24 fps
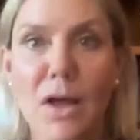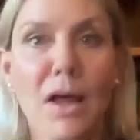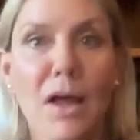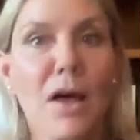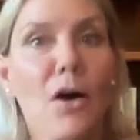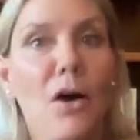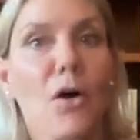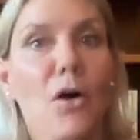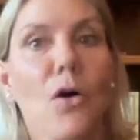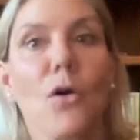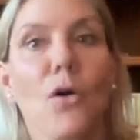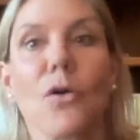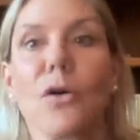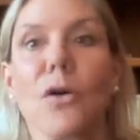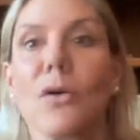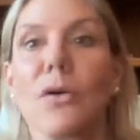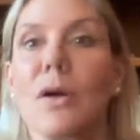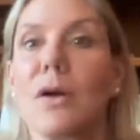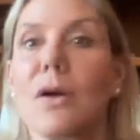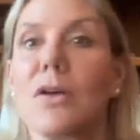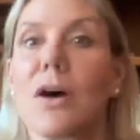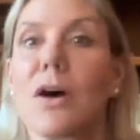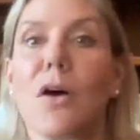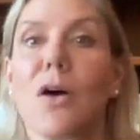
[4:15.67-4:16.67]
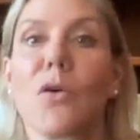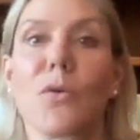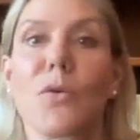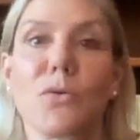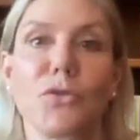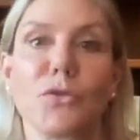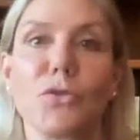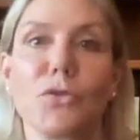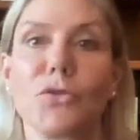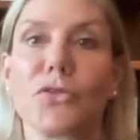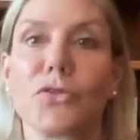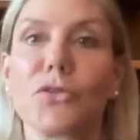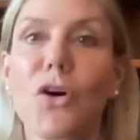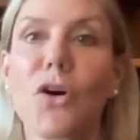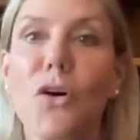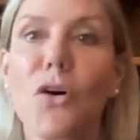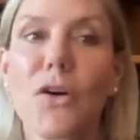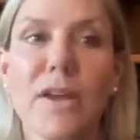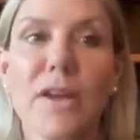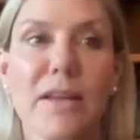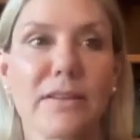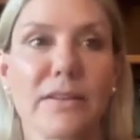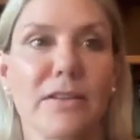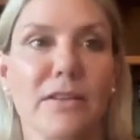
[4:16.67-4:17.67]
Or to
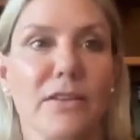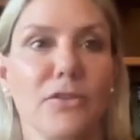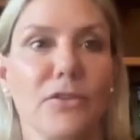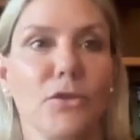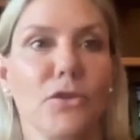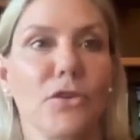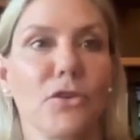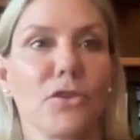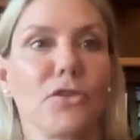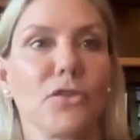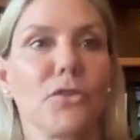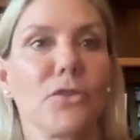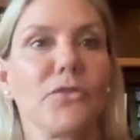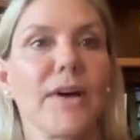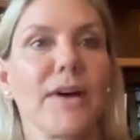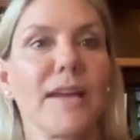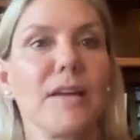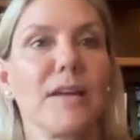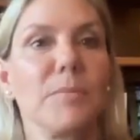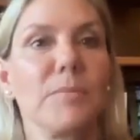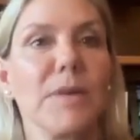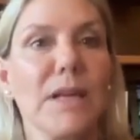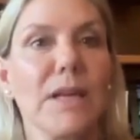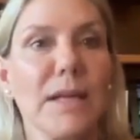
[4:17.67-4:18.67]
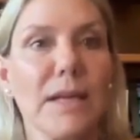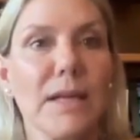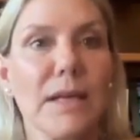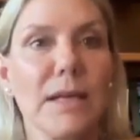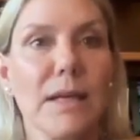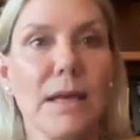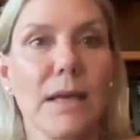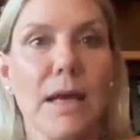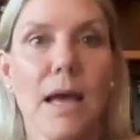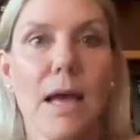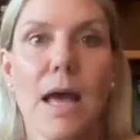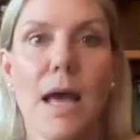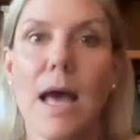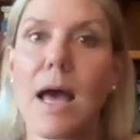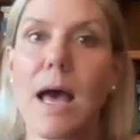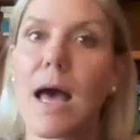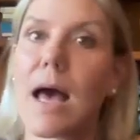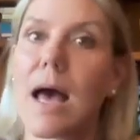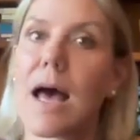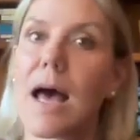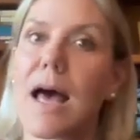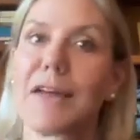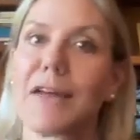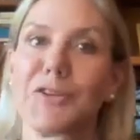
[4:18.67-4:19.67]
soy as a source of vitamin E,
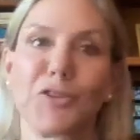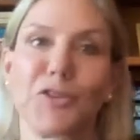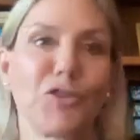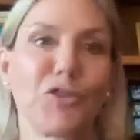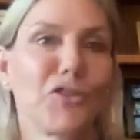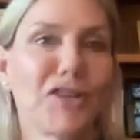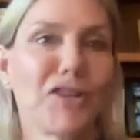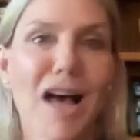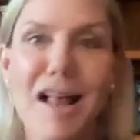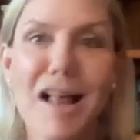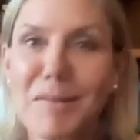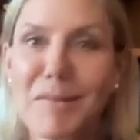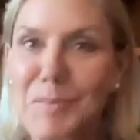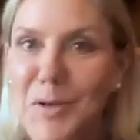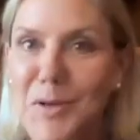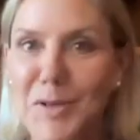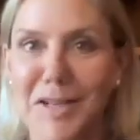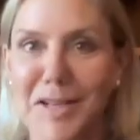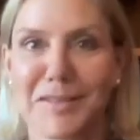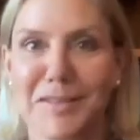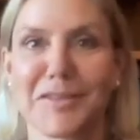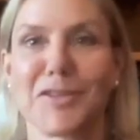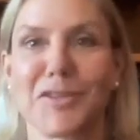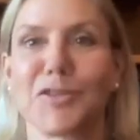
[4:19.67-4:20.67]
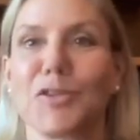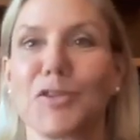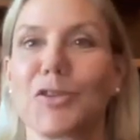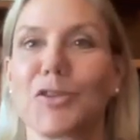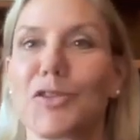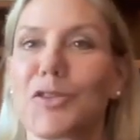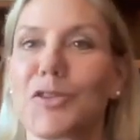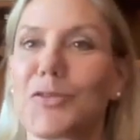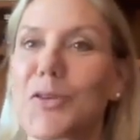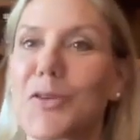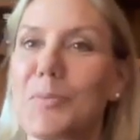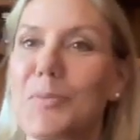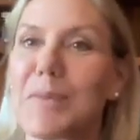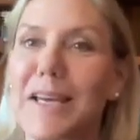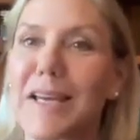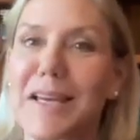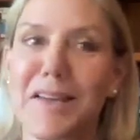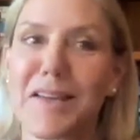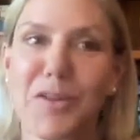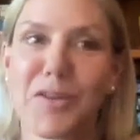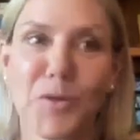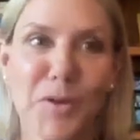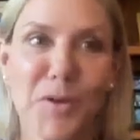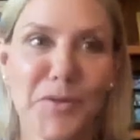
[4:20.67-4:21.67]
and salmon as a source of
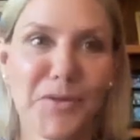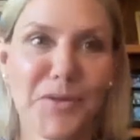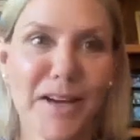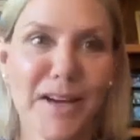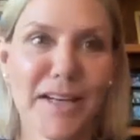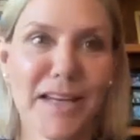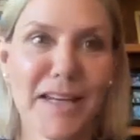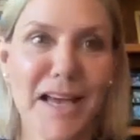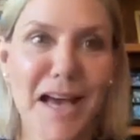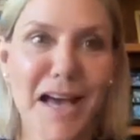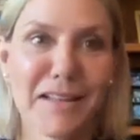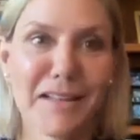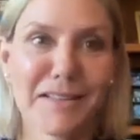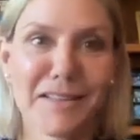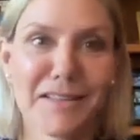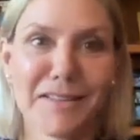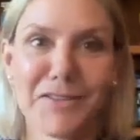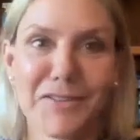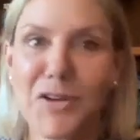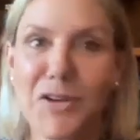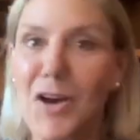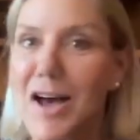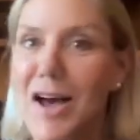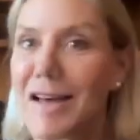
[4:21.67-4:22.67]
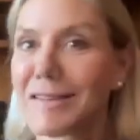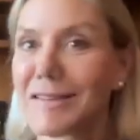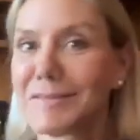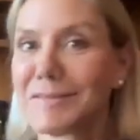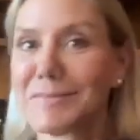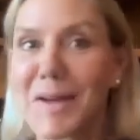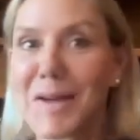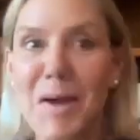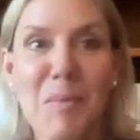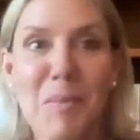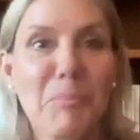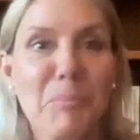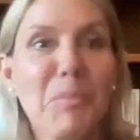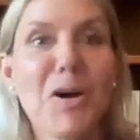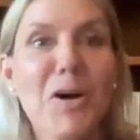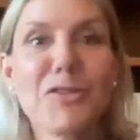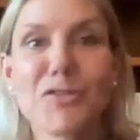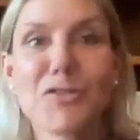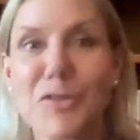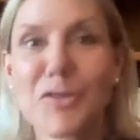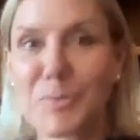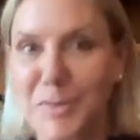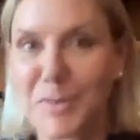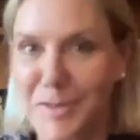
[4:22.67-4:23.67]
omega-3 fatty acids, and
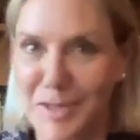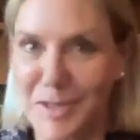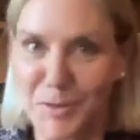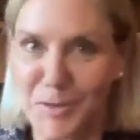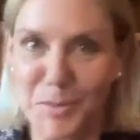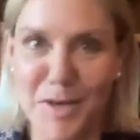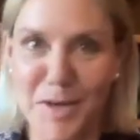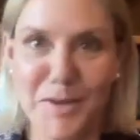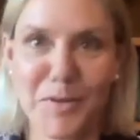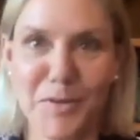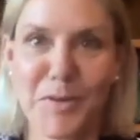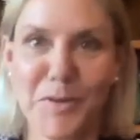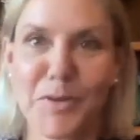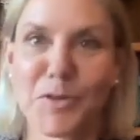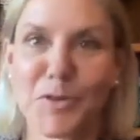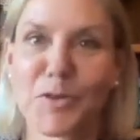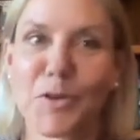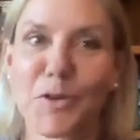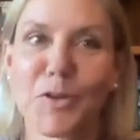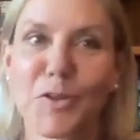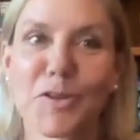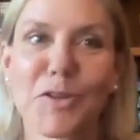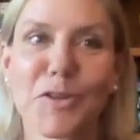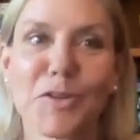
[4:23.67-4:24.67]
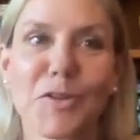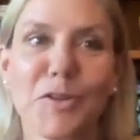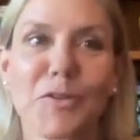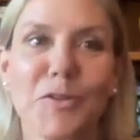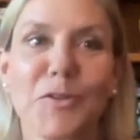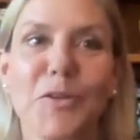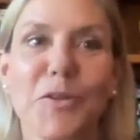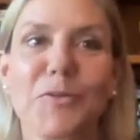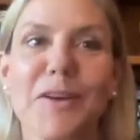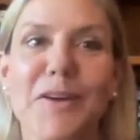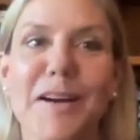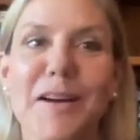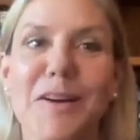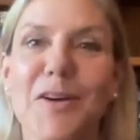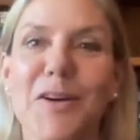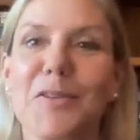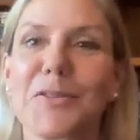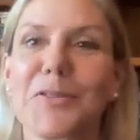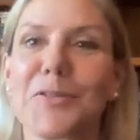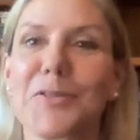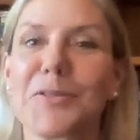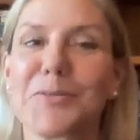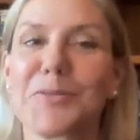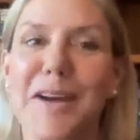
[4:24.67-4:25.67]
mushrooms as one of the sources of
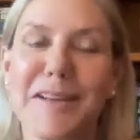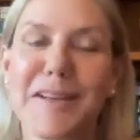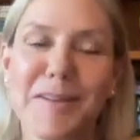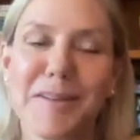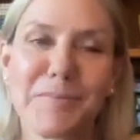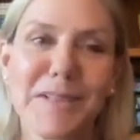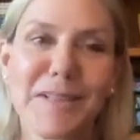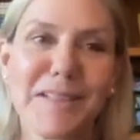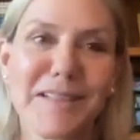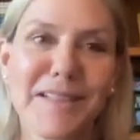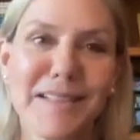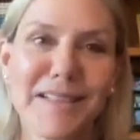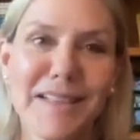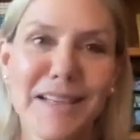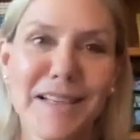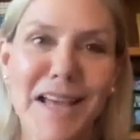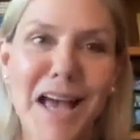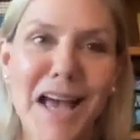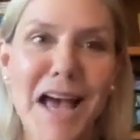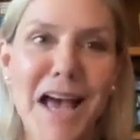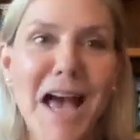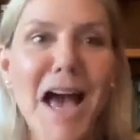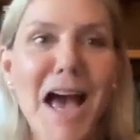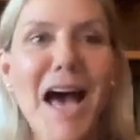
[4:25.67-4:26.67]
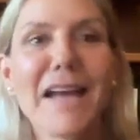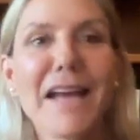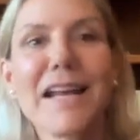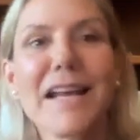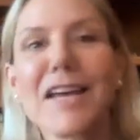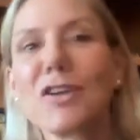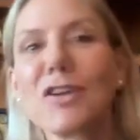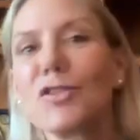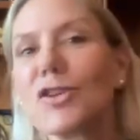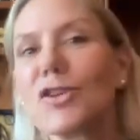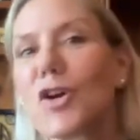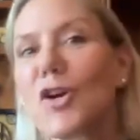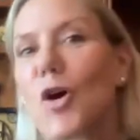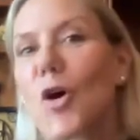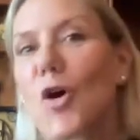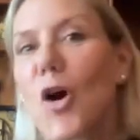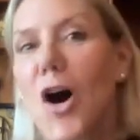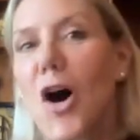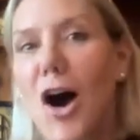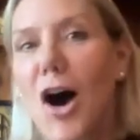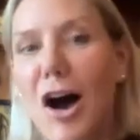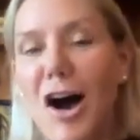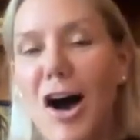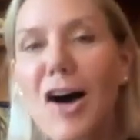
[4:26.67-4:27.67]
our vitamin D. And I could go
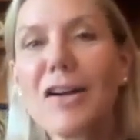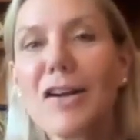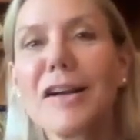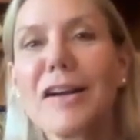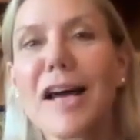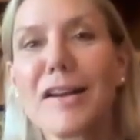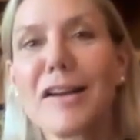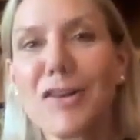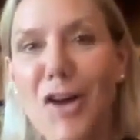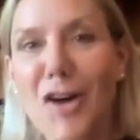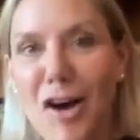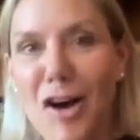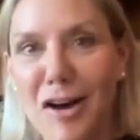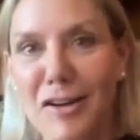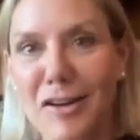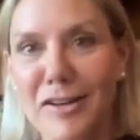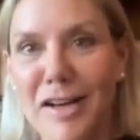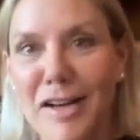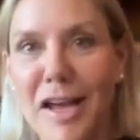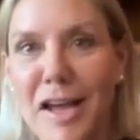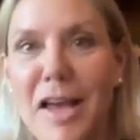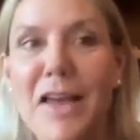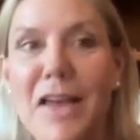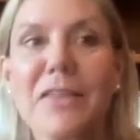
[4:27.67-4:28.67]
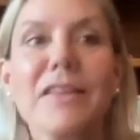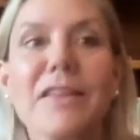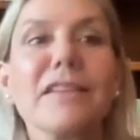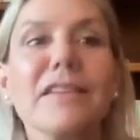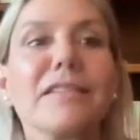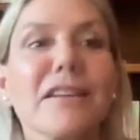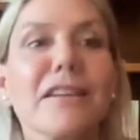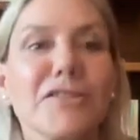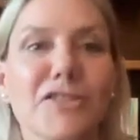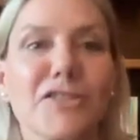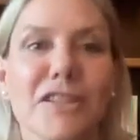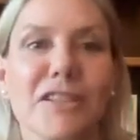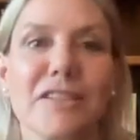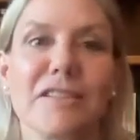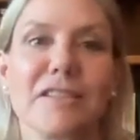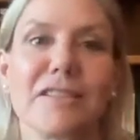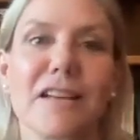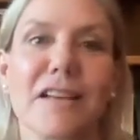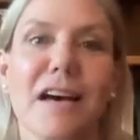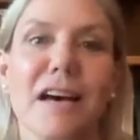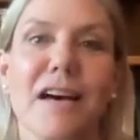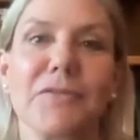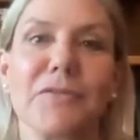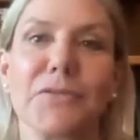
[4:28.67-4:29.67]
on and on. These are just
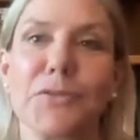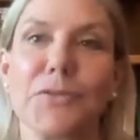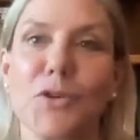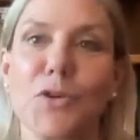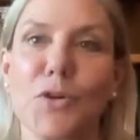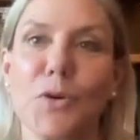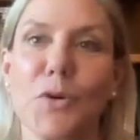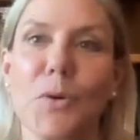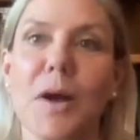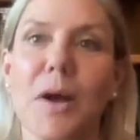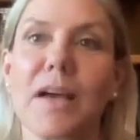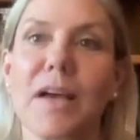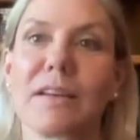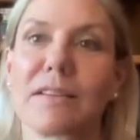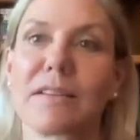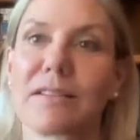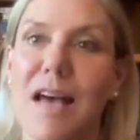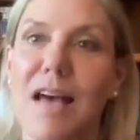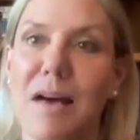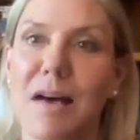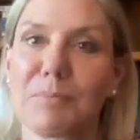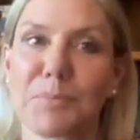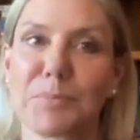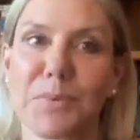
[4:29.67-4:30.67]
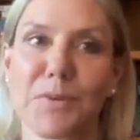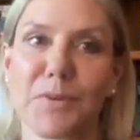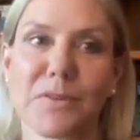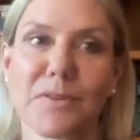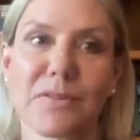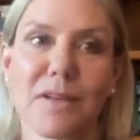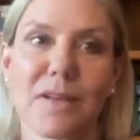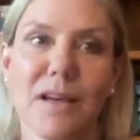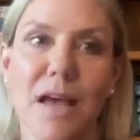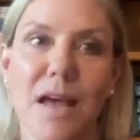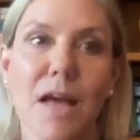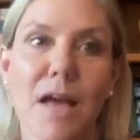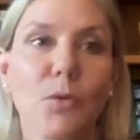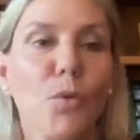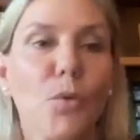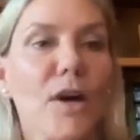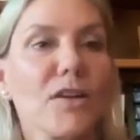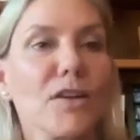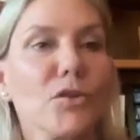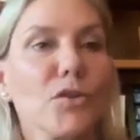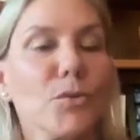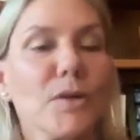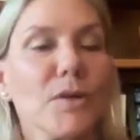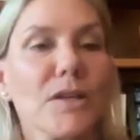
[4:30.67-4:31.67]
a few examples. And why
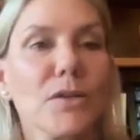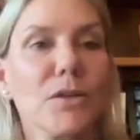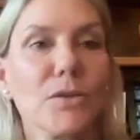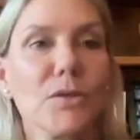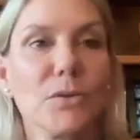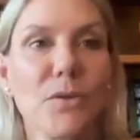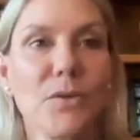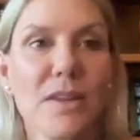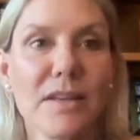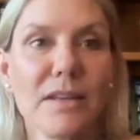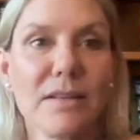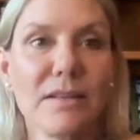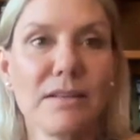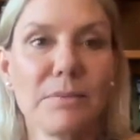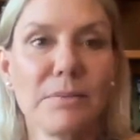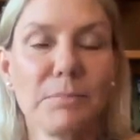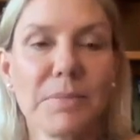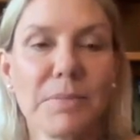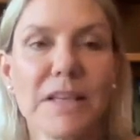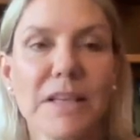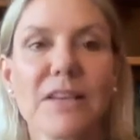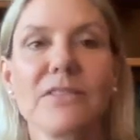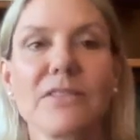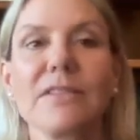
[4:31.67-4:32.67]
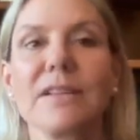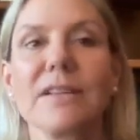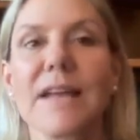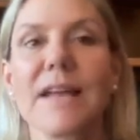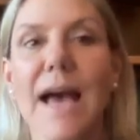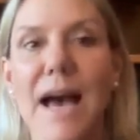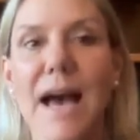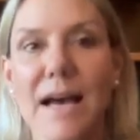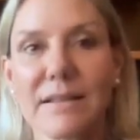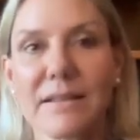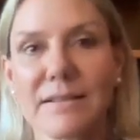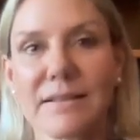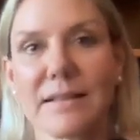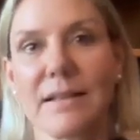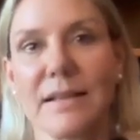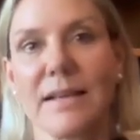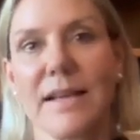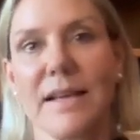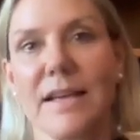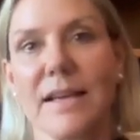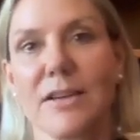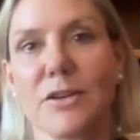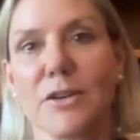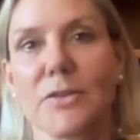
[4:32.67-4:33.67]
do we do this? Because it adds a
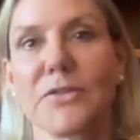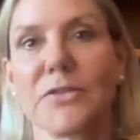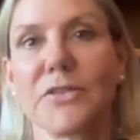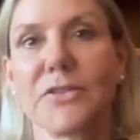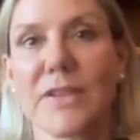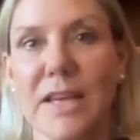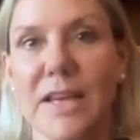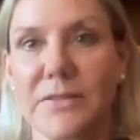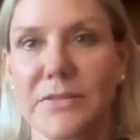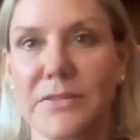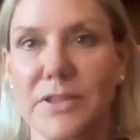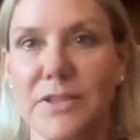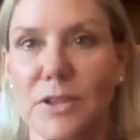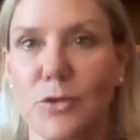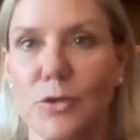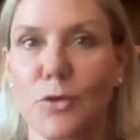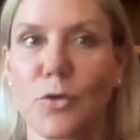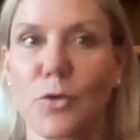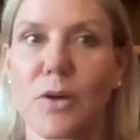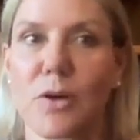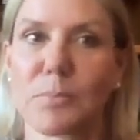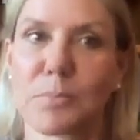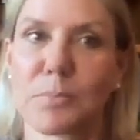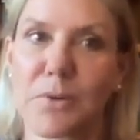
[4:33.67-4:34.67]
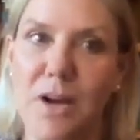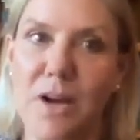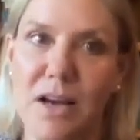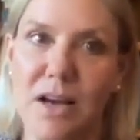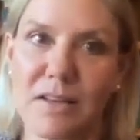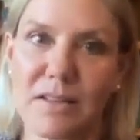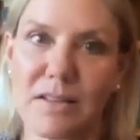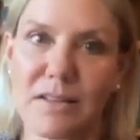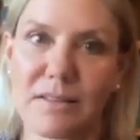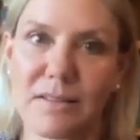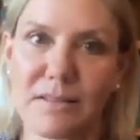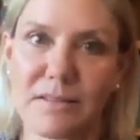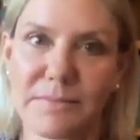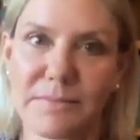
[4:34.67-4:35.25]
layer of safety to our products.